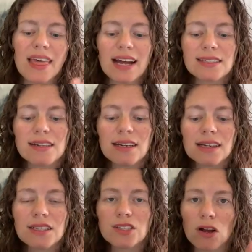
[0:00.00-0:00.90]
That's going
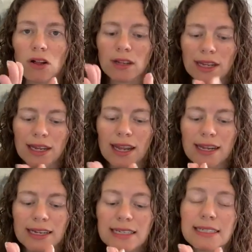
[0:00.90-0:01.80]
to consolidate
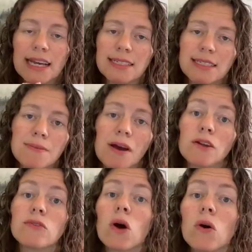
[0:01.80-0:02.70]
and condense the
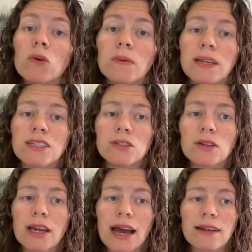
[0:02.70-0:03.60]
amount of code we need to
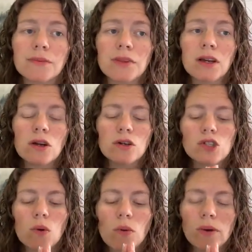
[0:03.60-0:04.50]
look at.
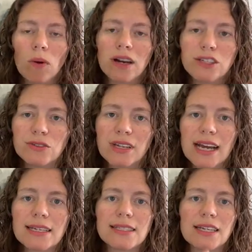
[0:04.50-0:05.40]
So what we want to do
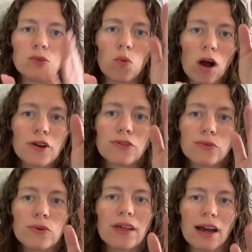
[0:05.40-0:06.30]
next is walk
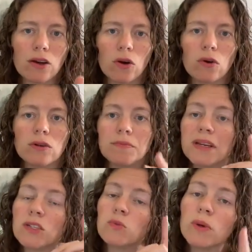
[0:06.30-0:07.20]
through that code,
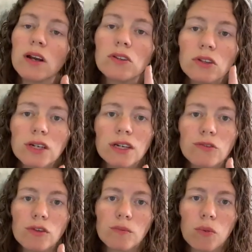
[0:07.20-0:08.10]
because we are looking
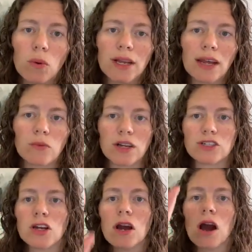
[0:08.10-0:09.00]
for the point at
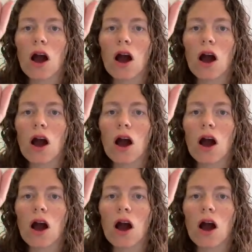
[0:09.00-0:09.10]
which